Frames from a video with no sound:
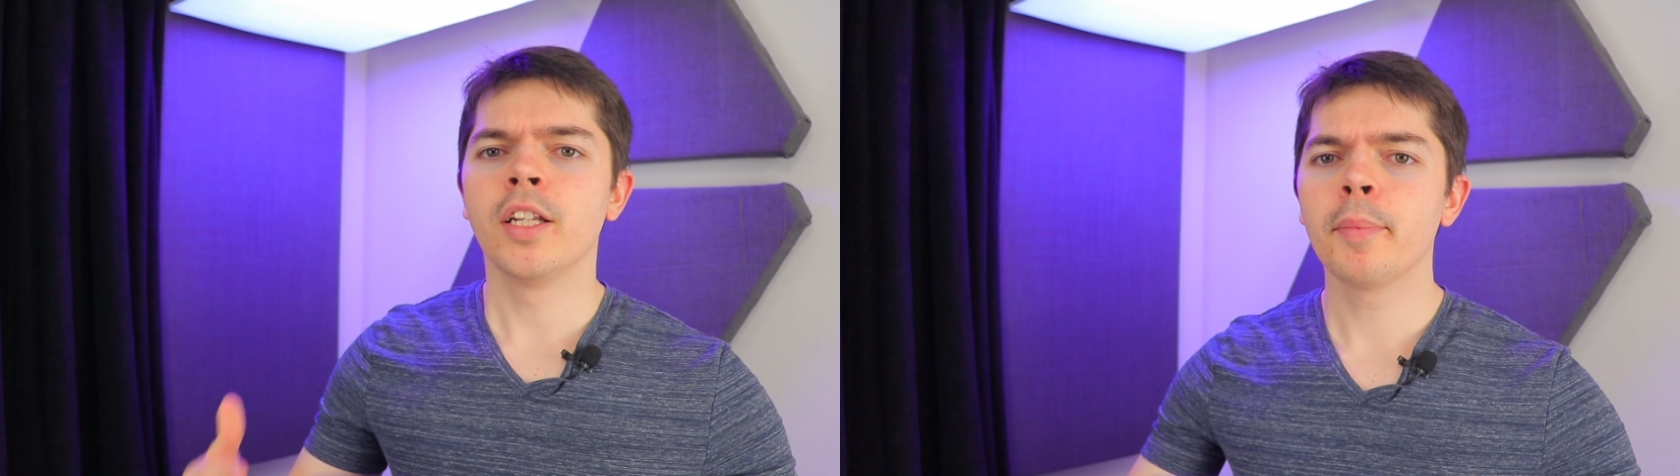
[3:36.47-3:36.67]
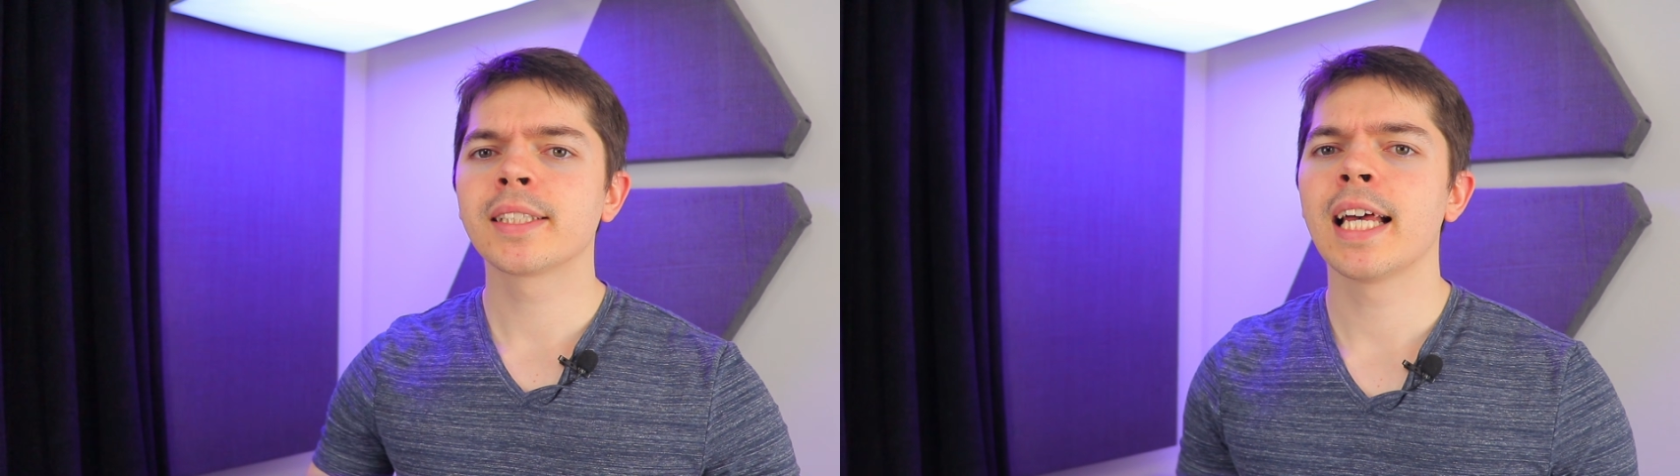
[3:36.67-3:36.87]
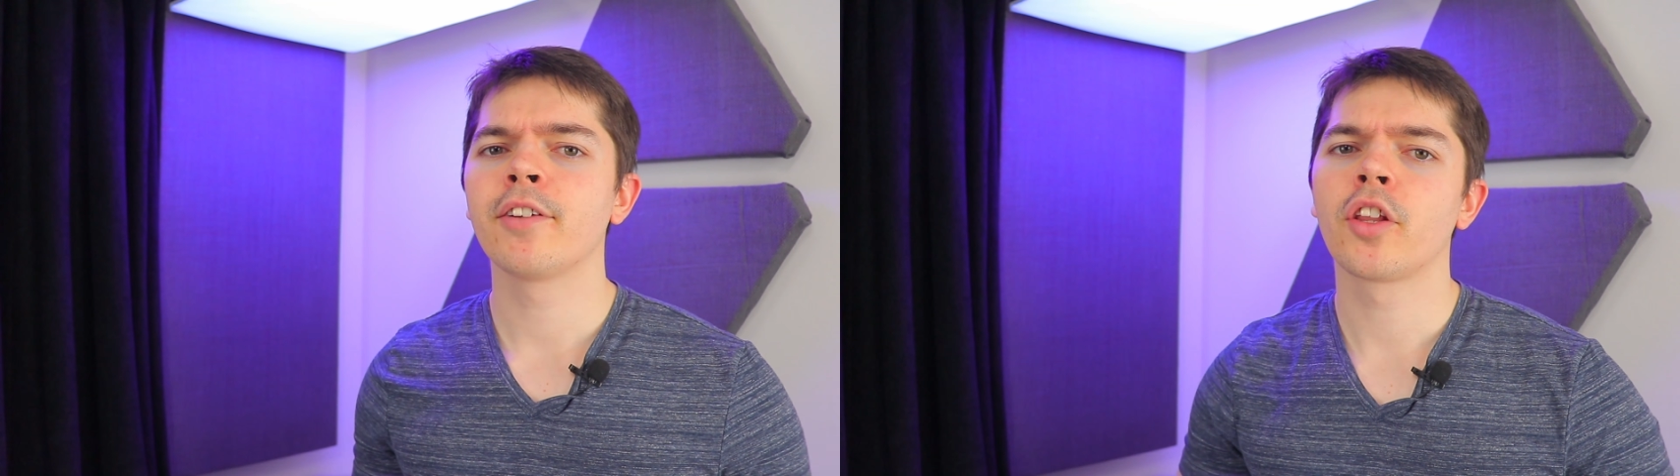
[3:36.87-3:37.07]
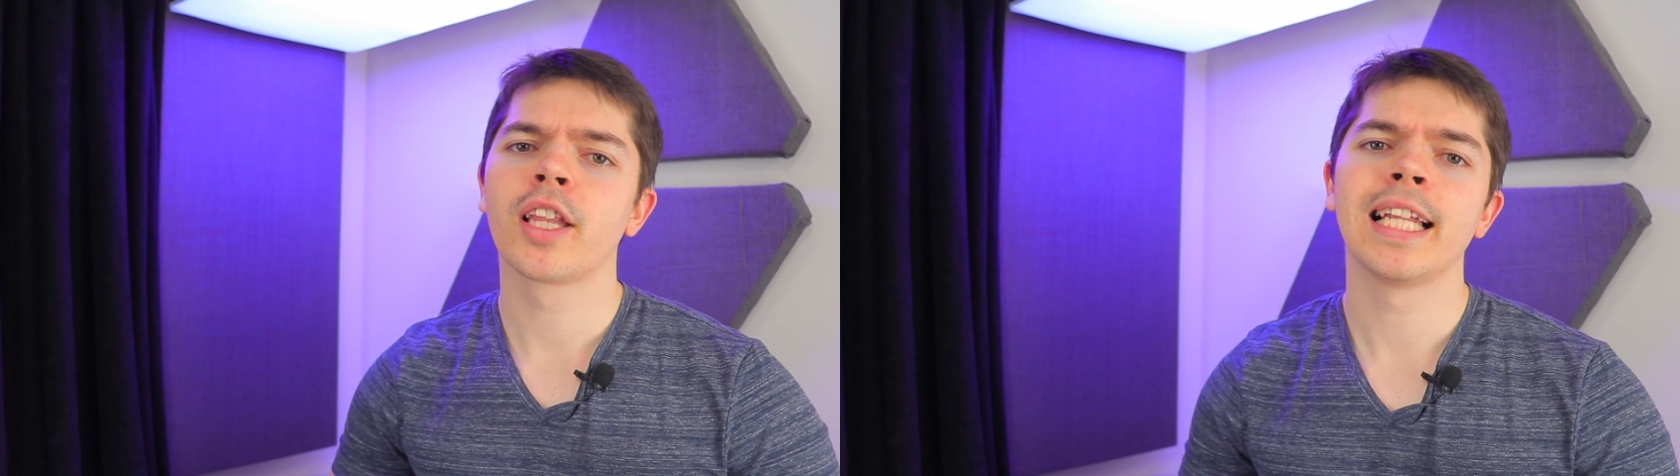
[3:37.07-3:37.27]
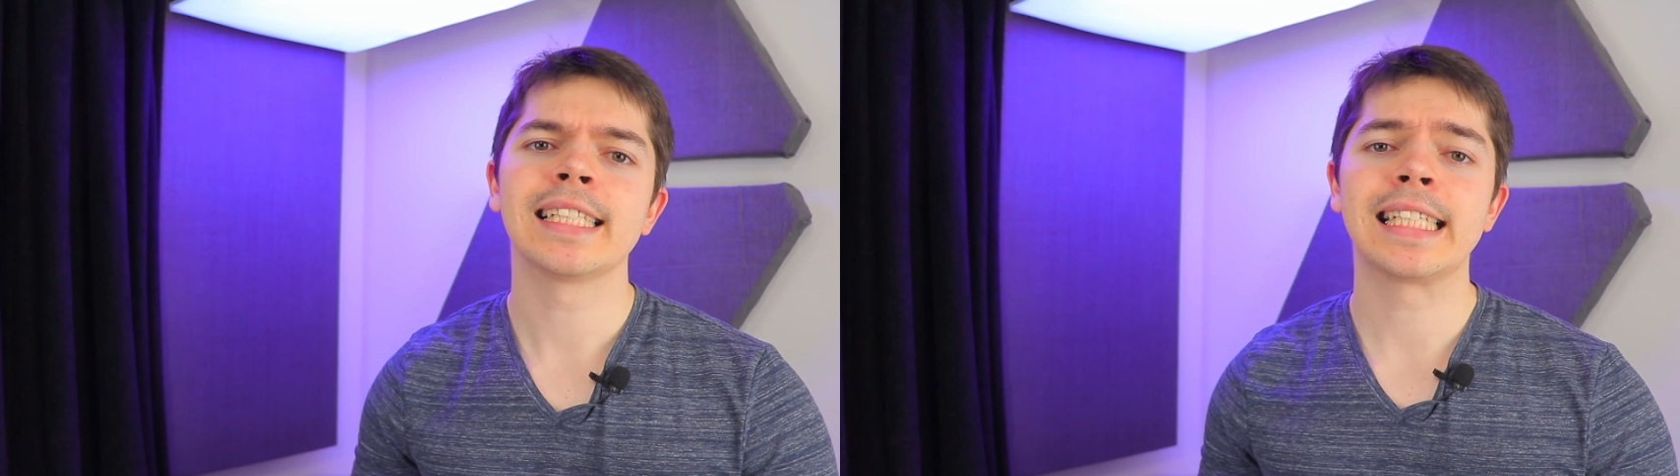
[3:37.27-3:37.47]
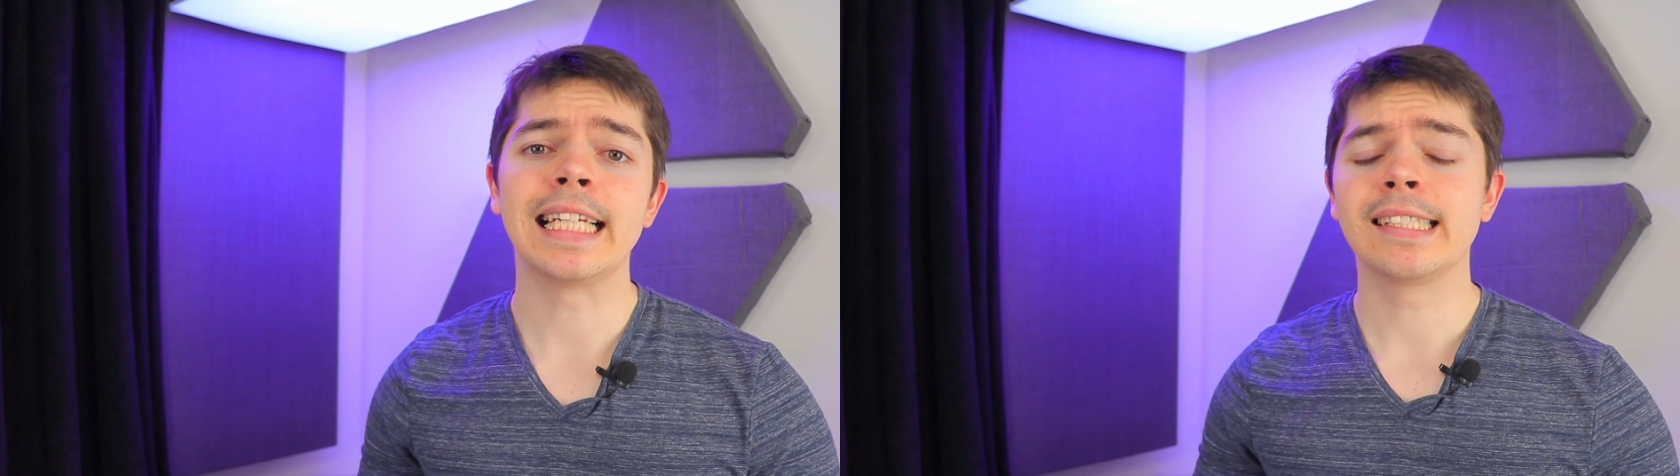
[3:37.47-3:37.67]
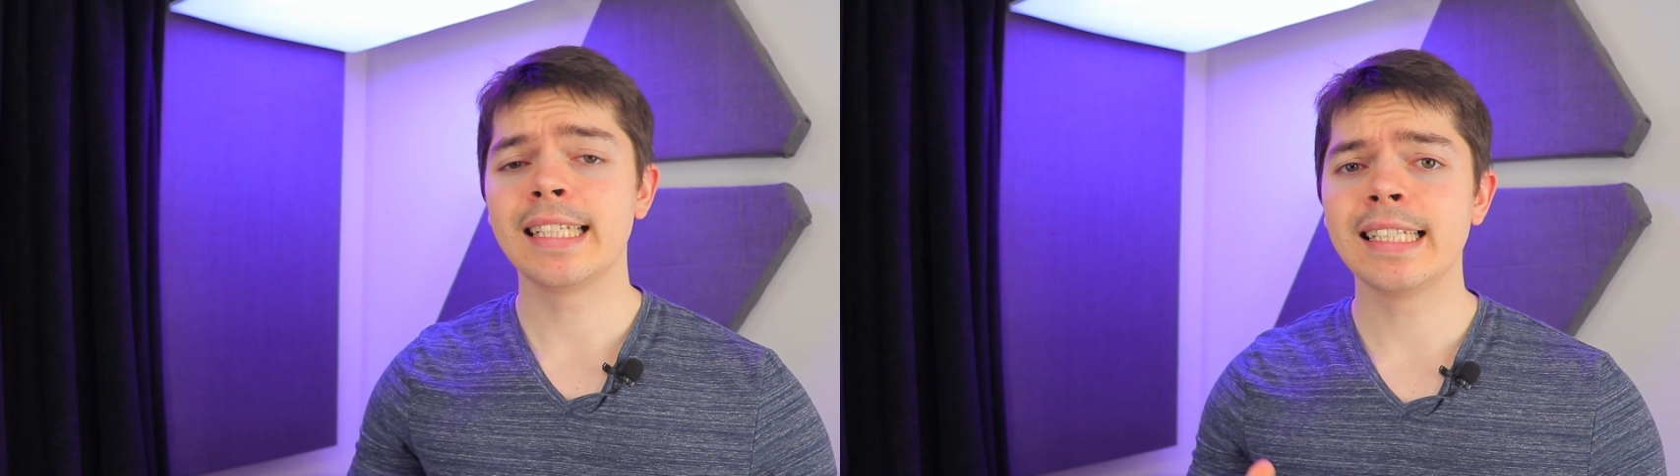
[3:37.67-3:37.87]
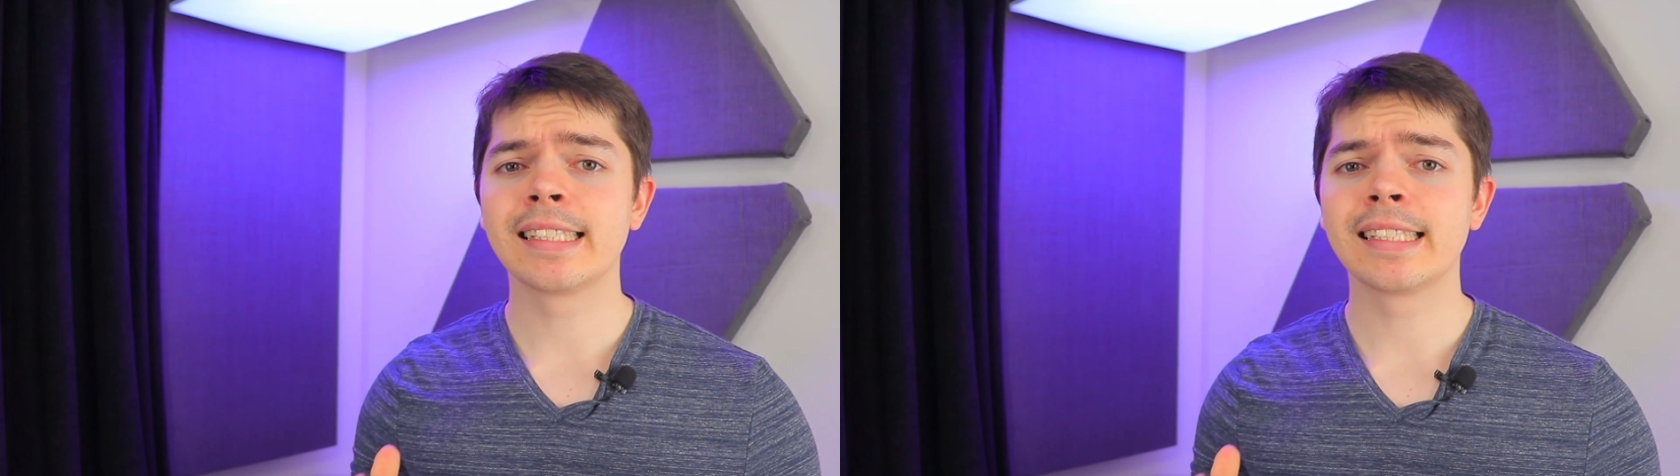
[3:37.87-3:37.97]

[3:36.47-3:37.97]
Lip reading: Number 7 on the list is the